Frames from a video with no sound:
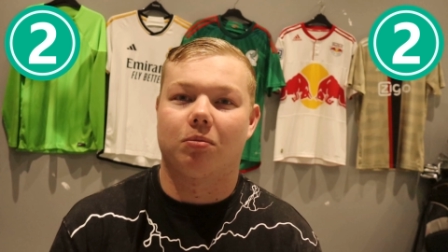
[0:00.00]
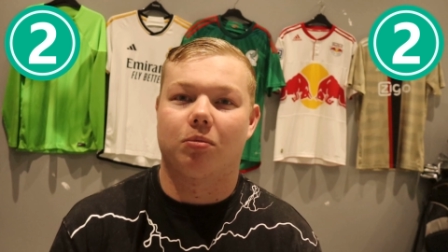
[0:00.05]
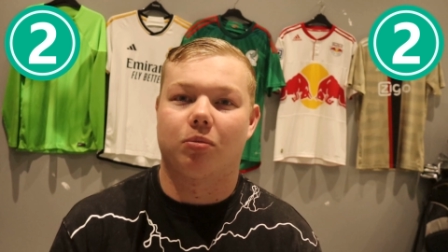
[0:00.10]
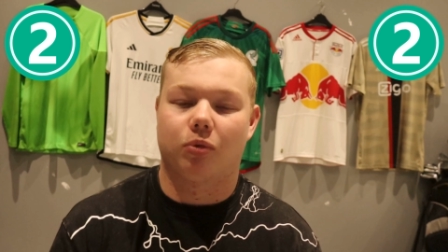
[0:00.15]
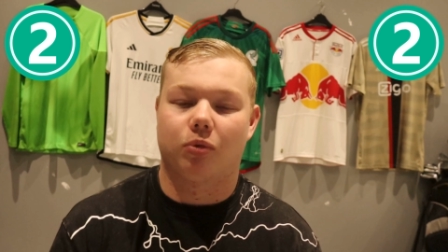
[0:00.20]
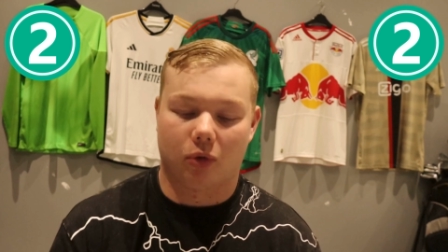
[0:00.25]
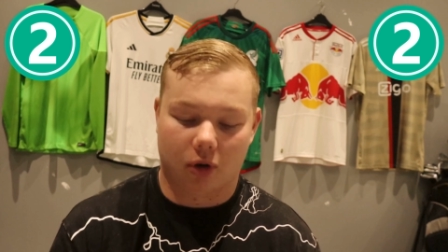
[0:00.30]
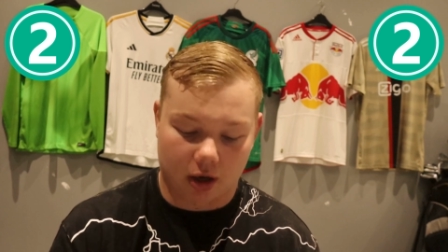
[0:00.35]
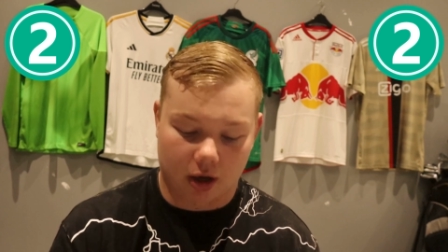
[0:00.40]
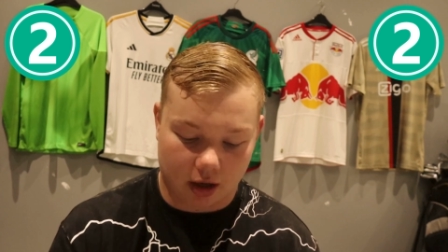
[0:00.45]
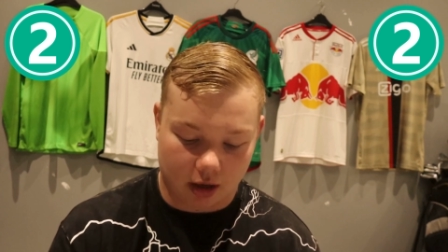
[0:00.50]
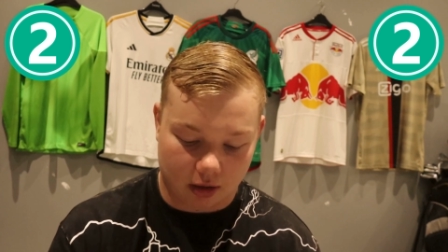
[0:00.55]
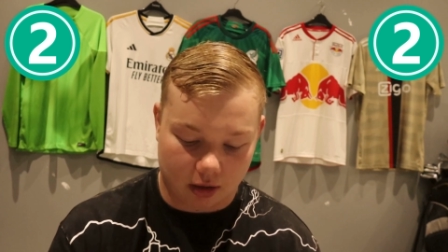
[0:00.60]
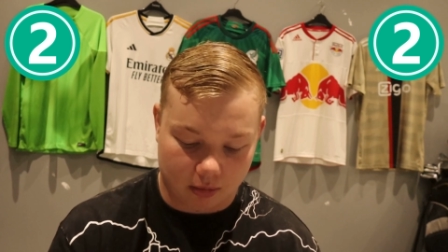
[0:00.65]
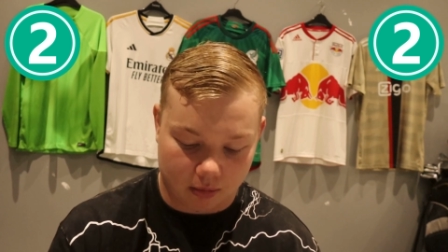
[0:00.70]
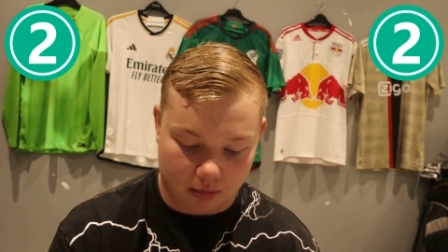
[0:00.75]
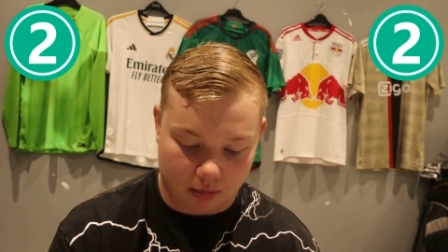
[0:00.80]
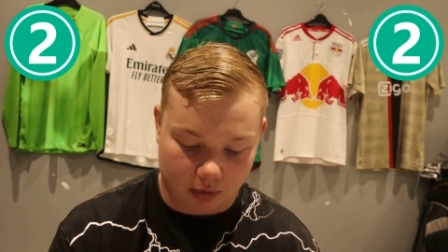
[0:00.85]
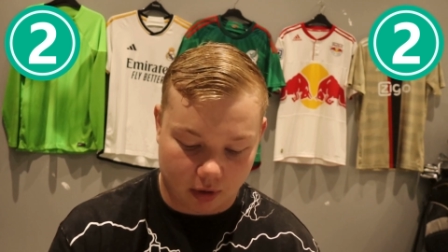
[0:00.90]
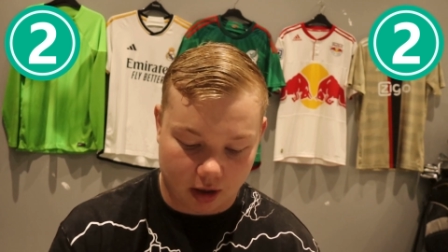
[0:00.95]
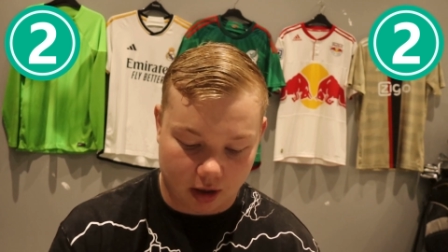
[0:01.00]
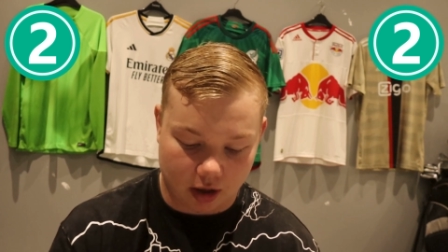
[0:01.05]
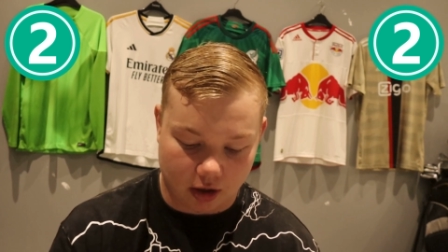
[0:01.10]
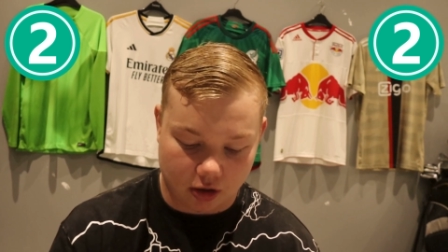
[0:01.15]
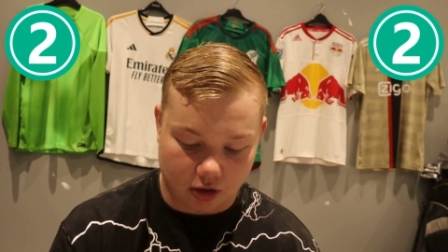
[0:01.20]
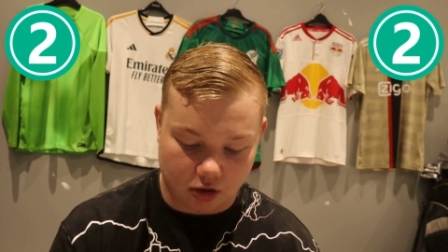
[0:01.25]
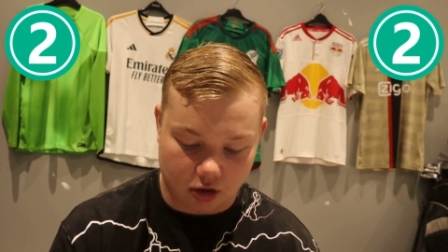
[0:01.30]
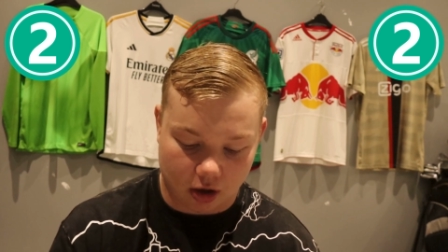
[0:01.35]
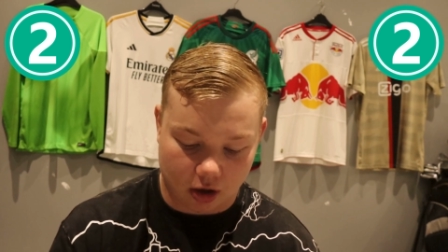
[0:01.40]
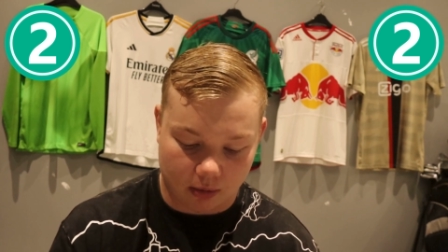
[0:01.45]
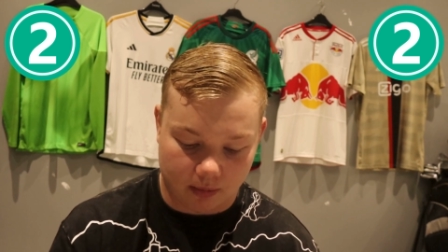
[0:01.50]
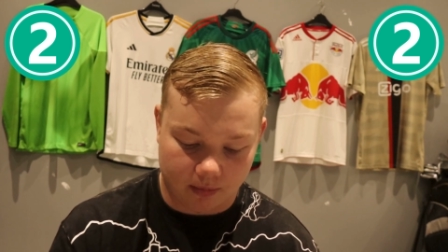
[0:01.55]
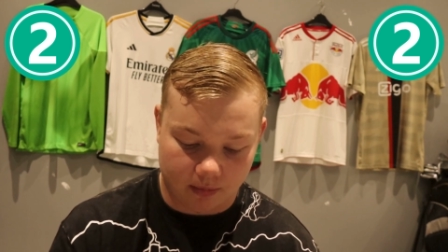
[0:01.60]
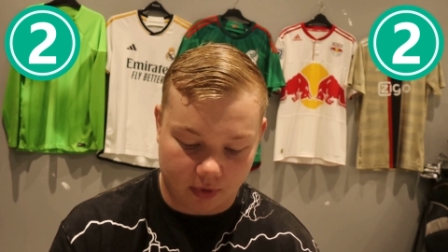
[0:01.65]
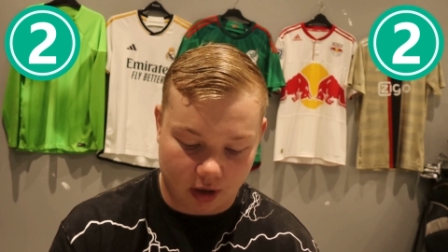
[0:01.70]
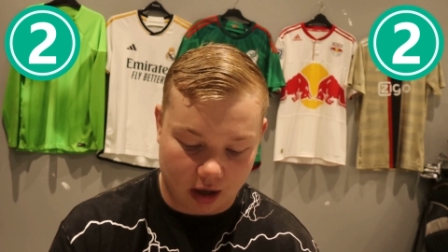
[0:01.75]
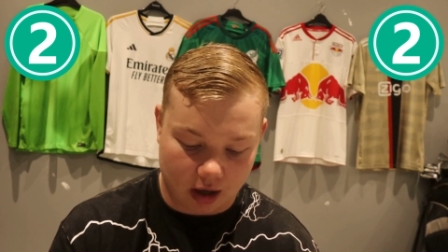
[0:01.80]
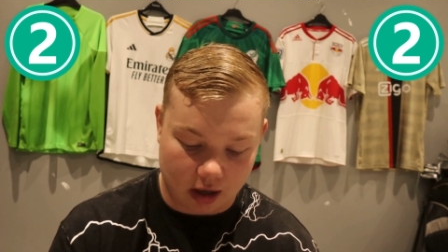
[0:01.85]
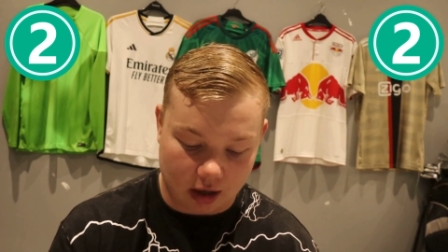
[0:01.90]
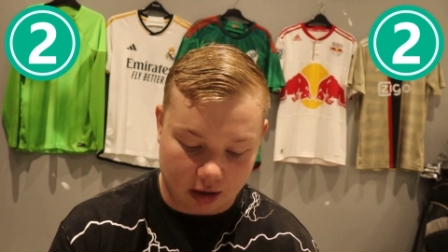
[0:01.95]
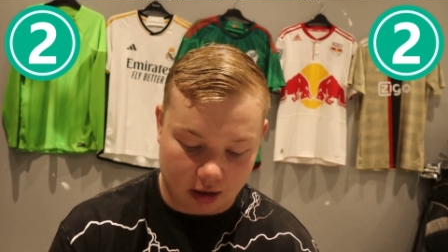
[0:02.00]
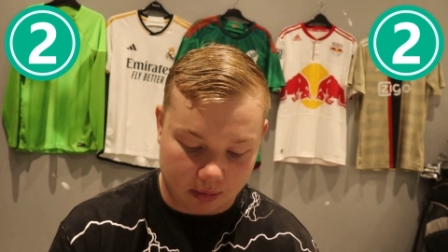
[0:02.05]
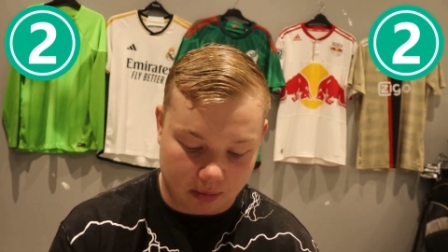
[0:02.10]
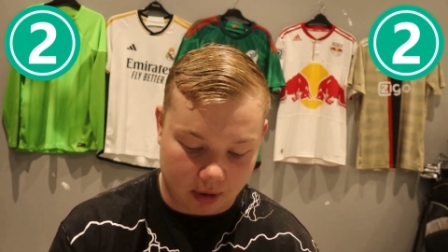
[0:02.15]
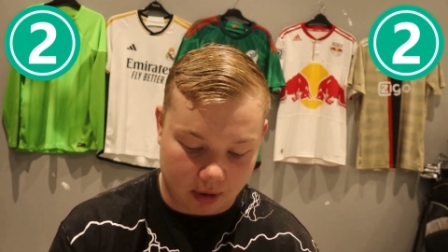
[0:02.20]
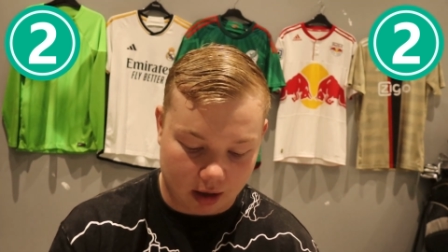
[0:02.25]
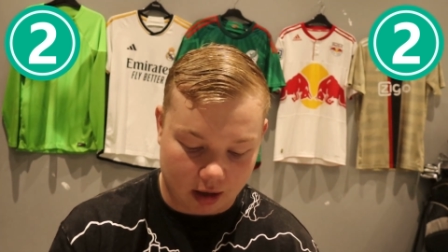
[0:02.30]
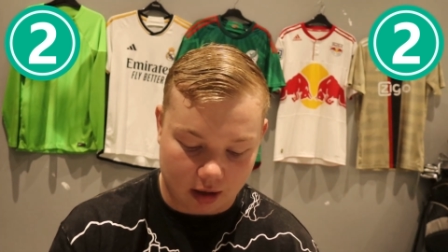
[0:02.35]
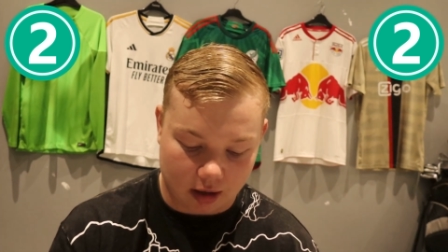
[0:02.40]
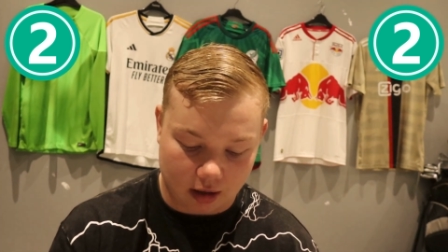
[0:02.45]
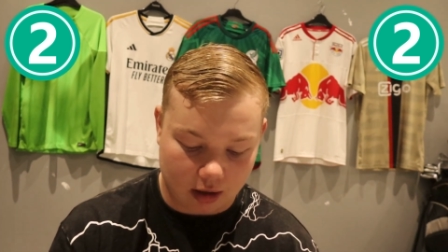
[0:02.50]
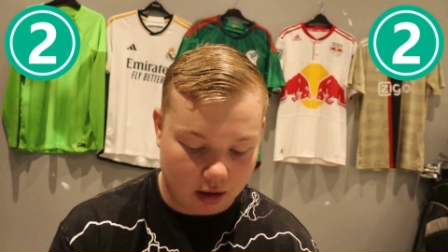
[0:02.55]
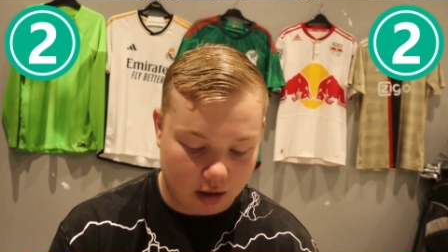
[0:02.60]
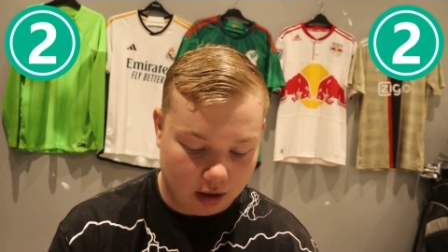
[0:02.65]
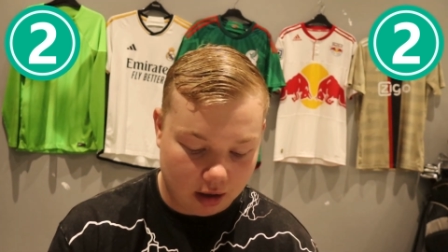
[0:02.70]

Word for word: brilliant, brilliant job. He has been